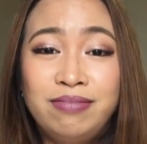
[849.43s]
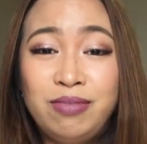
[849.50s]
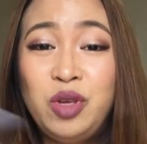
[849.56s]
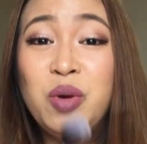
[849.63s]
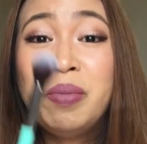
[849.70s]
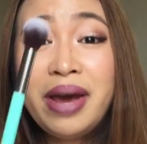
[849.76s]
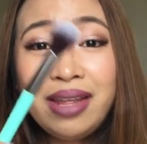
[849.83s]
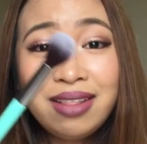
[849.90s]

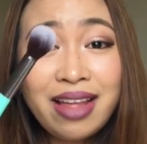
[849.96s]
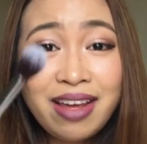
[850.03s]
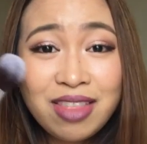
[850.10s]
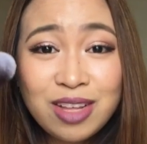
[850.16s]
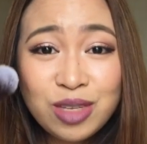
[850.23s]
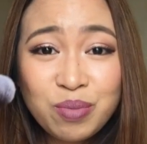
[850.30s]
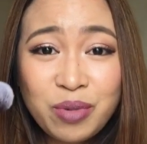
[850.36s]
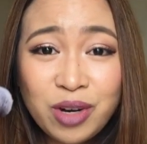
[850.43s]
You might like
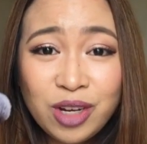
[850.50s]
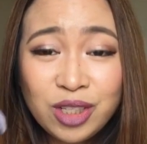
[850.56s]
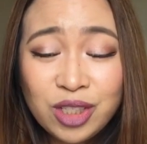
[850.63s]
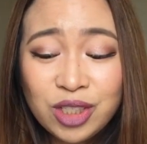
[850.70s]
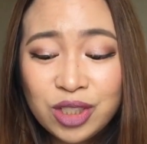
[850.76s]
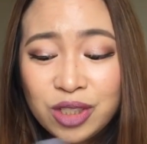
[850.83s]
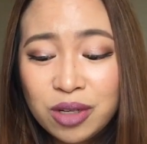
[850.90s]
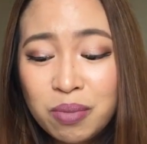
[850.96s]
this
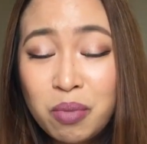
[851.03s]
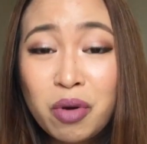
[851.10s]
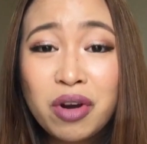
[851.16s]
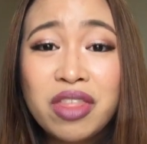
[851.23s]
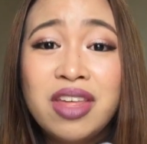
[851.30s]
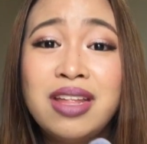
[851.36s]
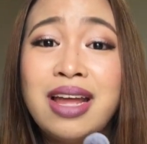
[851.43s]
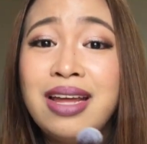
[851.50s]
brush
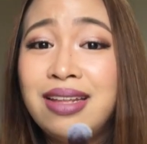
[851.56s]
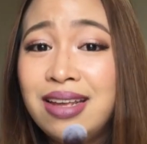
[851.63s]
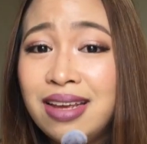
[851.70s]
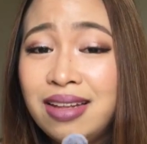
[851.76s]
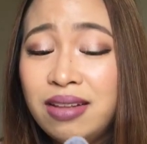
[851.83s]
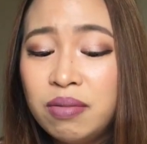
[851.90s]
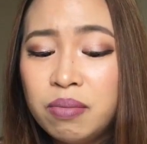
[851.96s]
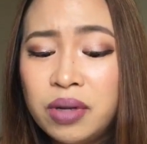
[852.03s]
more than I
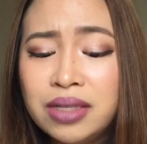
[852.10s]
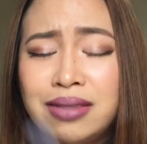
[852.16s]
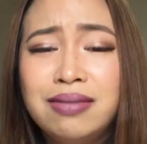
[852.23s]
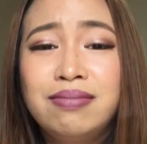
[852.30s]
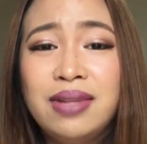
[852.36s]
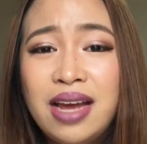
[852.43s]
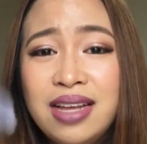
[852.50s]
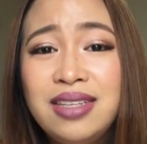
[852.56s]
did, but
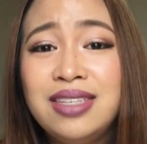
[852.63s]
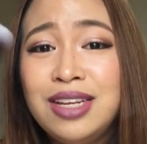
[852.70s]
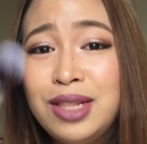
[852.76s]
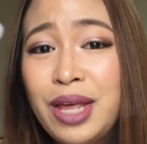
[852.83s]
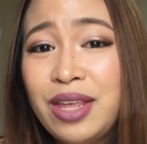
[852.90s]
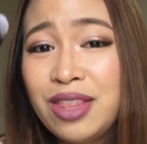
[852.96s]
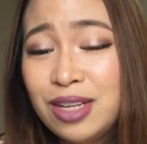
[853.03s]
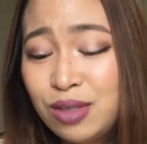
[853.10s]
I still
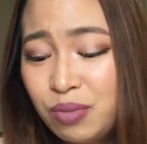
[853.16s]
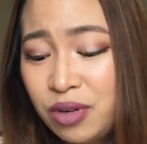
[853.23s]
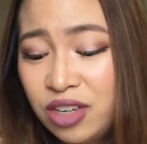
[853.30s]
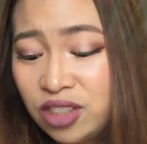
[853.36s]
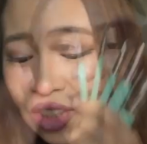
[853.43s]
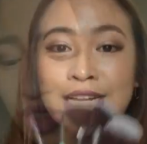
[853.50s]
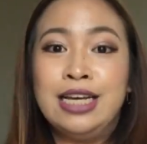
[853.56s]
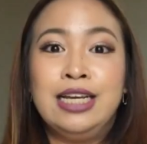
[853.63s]
like this
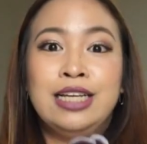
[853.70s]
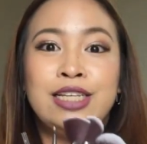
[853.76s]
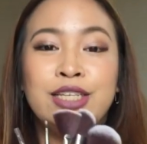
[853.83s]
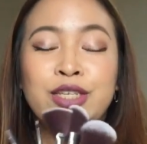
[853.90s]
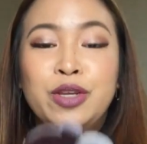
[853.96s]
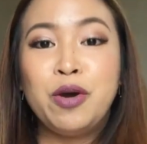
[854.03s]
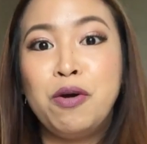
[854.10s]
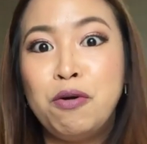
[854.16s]
brush.
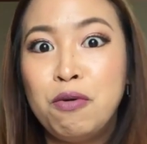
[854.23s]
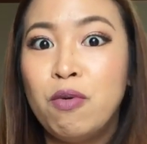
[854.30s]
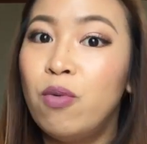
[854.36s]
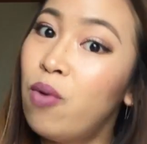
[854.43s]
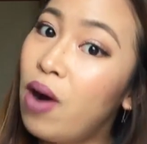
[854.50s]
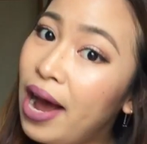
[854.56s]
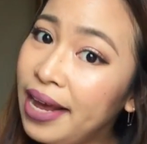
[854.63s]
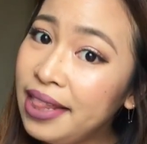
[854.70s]
So
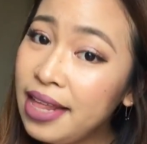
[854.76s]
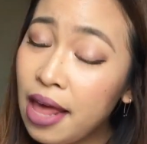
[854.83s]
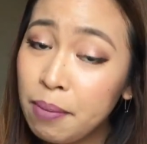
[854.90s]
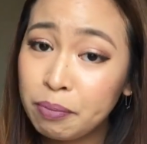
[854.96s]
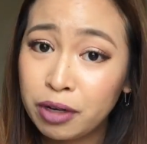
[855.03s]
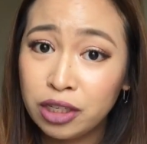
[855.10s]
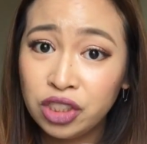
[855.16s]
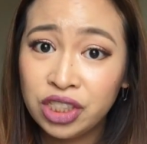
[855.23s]
why did I
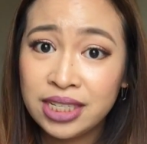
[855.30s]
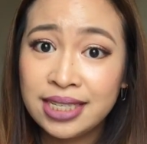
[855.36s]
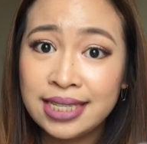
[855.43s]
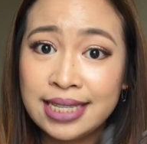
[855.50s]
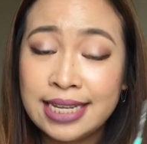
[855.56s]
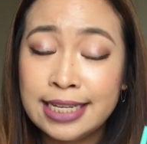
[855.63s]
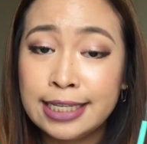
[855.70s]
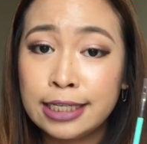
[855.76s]
purchase
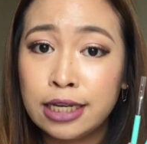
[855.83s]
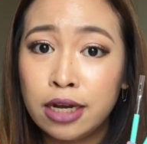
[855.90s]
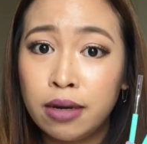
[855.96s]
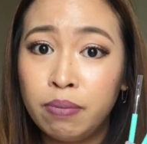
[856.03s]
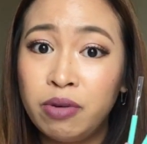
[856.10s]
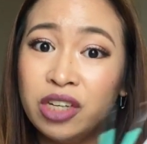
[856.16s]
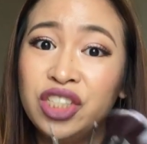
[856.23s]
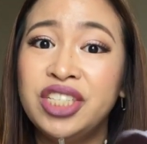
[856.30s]
this
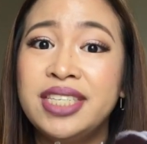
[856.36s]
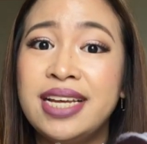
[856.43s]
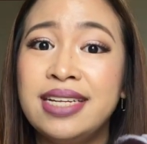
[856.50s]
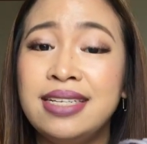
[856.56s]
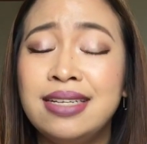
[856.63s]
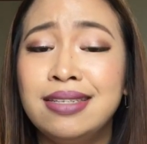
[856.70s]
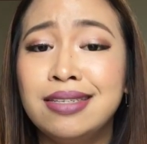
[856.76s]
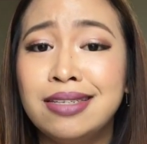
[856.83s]
brush
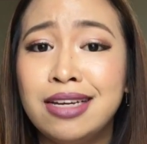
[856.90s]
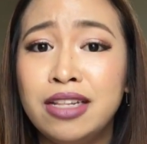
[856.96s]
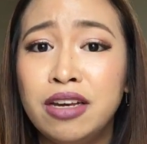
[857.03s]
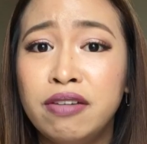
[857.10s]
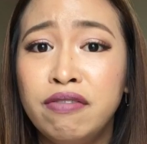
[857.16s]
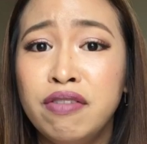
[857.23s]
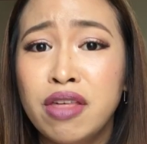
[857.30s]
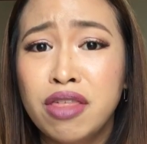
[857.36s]
set instead
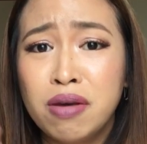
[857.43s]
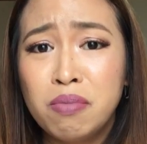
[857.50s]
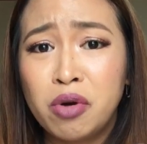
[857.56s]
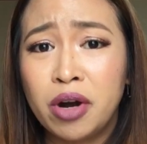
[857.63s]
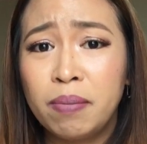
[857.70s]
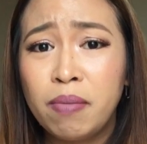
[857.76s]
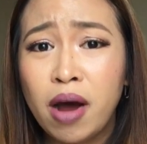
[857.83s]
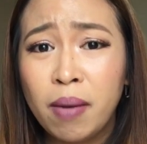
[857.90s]
of the
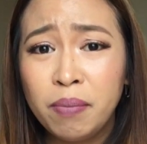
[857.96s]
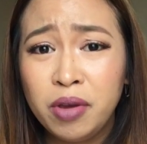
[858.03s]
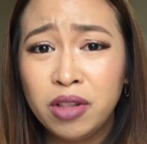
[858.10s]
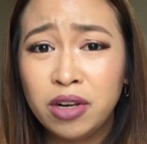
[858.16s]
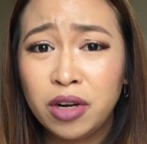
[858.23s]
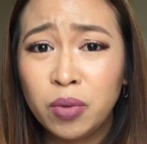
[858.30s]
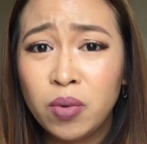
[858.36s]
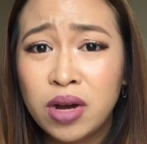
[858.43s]
more
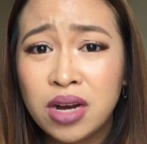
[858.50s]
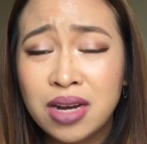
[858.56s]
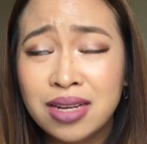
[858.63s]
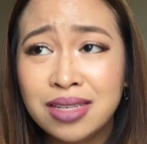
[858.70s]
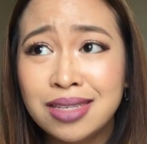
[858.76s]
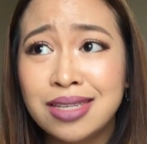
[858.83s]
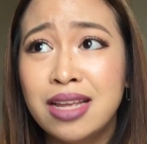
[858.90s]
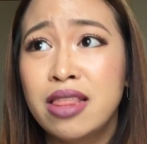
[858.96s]
popular
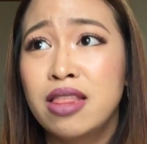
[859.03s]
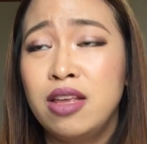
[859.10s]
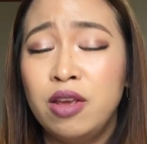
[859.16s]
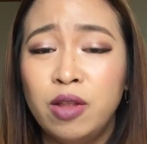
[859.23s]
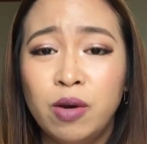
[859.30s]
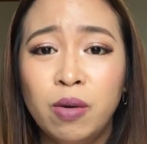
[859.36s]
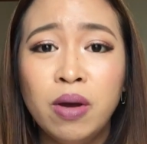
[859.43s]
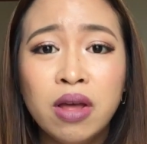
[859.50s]
ones and
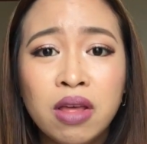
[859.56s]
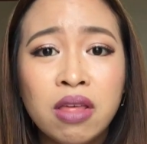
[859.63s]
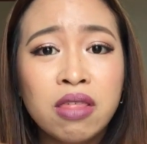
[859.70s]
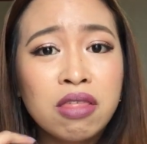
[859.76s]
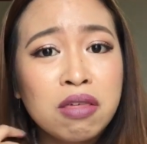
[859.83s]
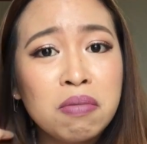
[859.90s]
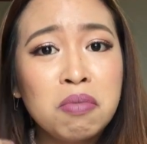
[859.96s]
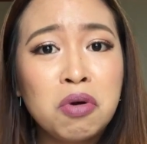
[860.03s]

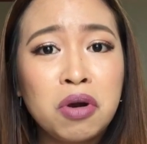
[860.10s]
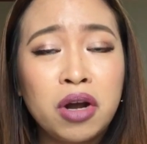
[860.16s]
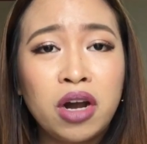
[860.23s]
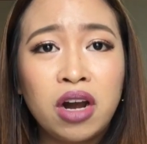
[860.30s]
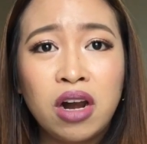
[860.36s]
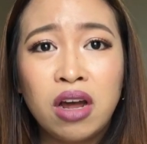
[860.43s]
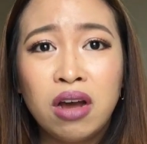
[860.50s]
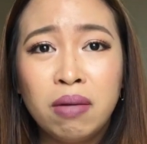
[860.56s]
the
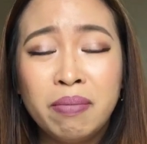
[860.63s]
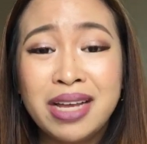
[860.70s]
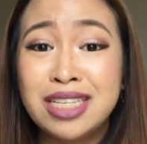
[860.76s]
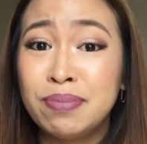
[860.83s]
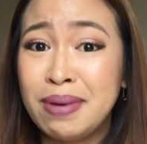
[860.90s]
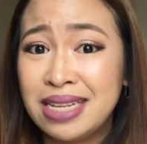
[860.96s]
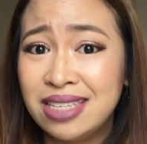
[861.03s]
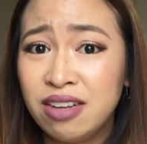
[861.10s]
more
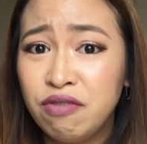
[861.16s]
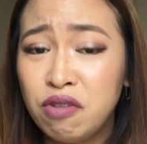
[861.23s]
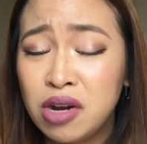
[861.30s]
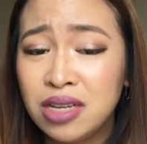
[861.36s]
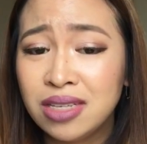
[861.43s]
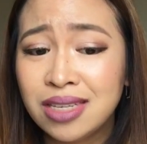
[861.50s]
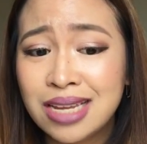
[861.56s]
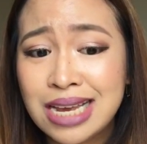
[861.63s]
expensive
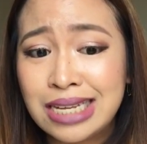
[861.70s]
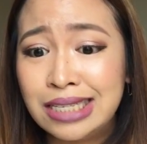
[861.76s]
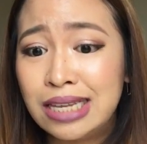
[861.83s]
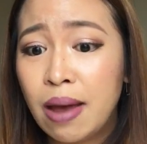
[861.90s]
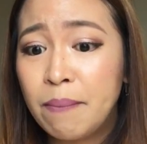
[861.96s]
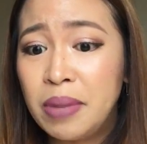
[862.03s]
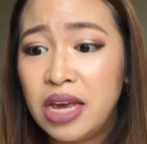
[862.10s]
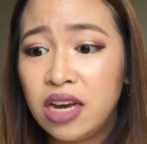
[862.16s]
ones? Is
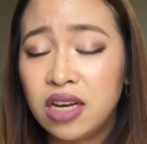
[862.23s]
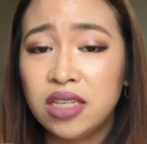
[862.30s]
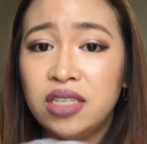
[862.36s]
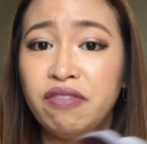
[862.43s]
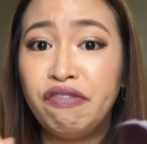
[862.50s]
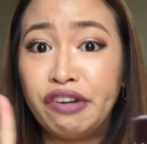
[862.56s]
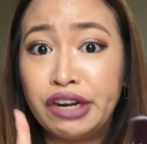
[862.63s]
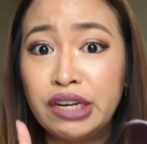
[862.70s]

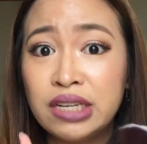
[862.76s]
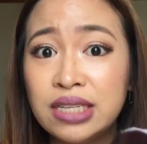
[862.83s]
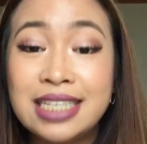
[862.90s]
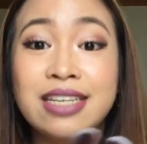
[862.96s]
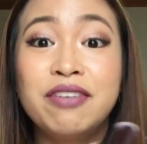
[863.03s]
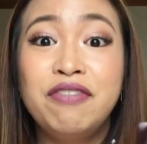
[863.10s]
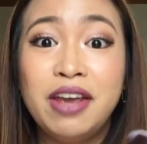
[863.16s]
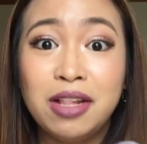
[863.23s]
because first,
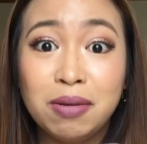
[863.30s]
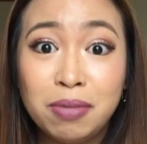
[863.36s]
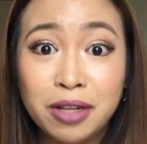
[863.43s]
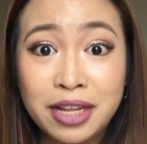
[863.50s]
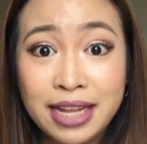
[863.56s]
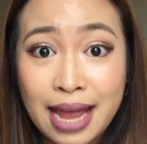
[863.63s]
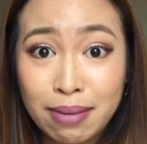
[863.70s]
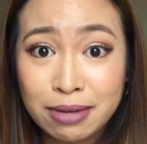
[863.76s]
it's available
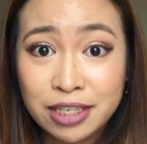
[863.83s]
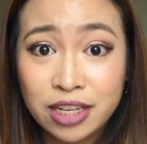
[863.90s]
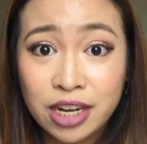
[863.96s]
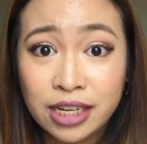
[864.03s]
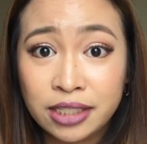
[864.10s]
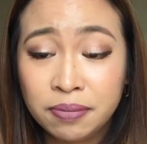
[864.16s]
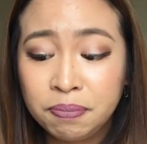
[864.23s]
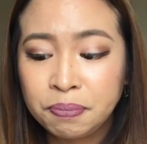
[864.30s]
in
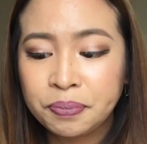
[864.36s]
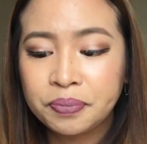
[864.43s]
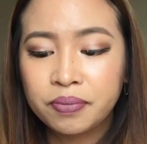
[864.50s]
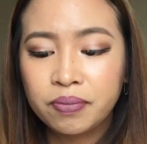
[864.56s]
Amazon